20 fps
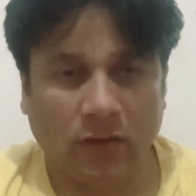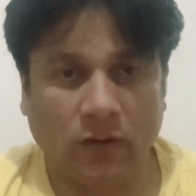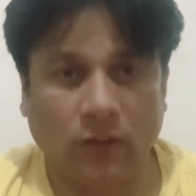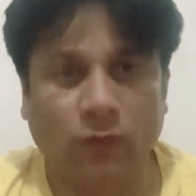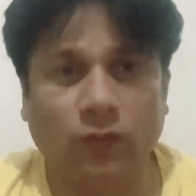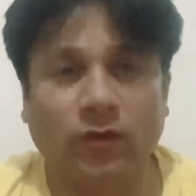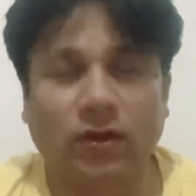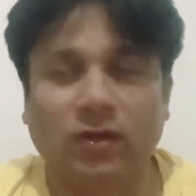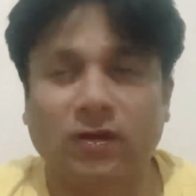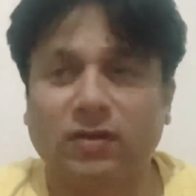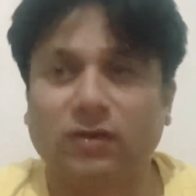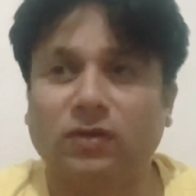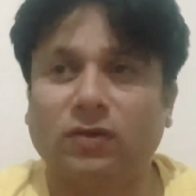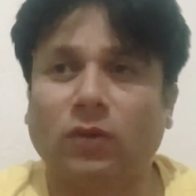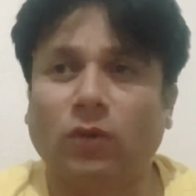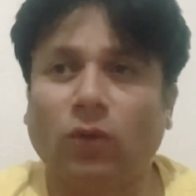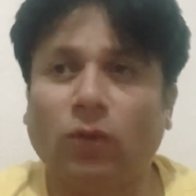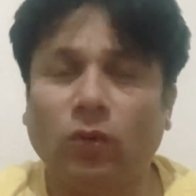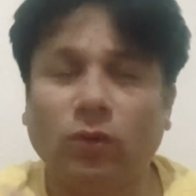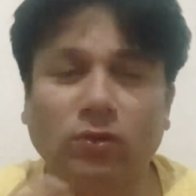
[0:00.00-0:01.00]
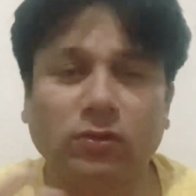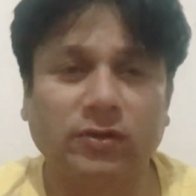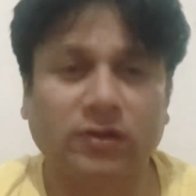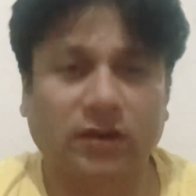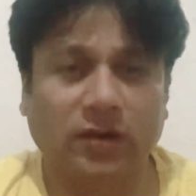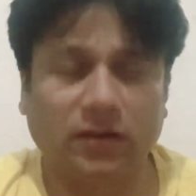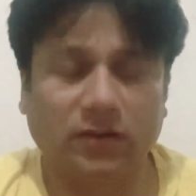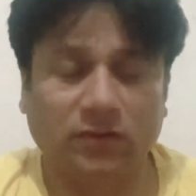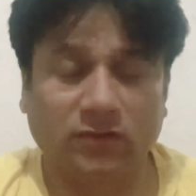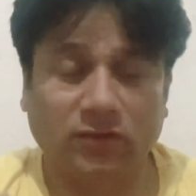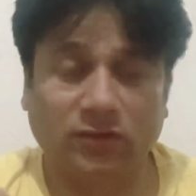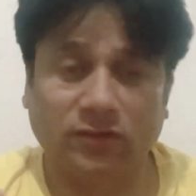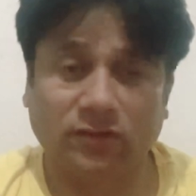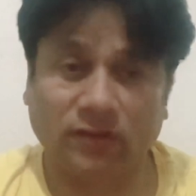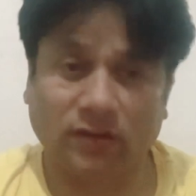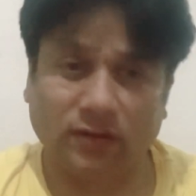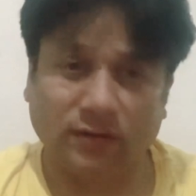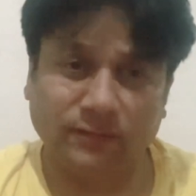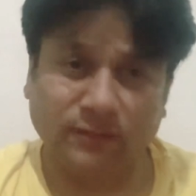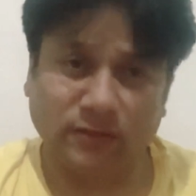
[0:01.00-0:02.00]
wherein all the countries
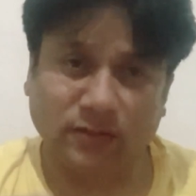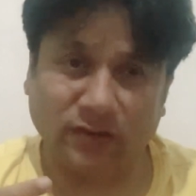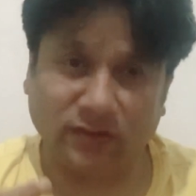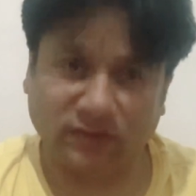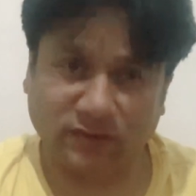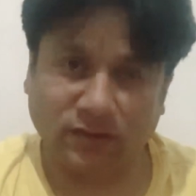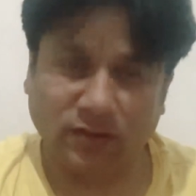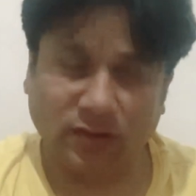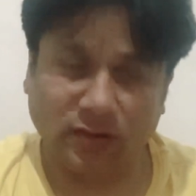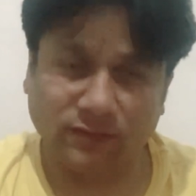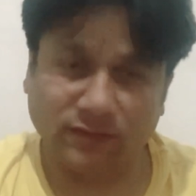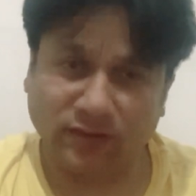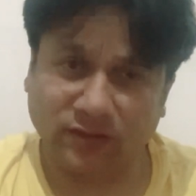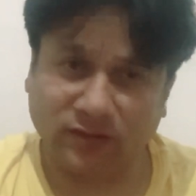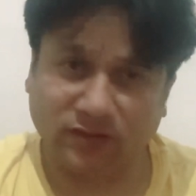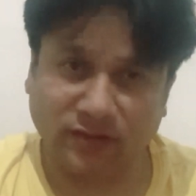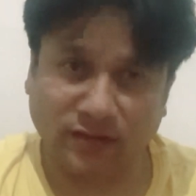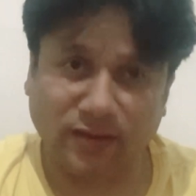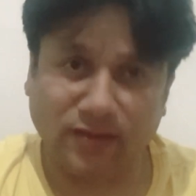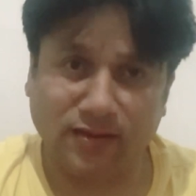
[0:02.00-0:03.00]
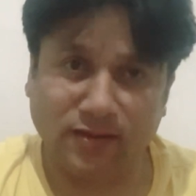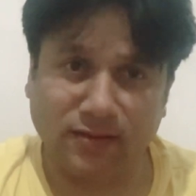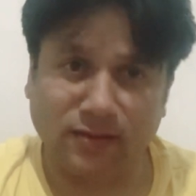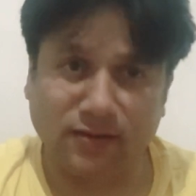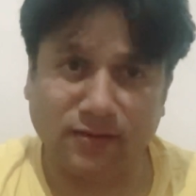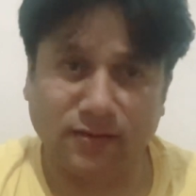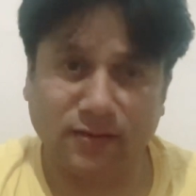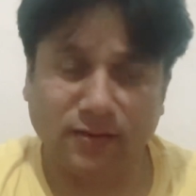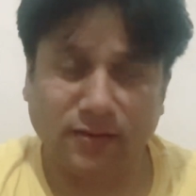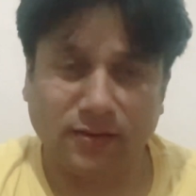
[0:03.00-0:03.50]
are investing in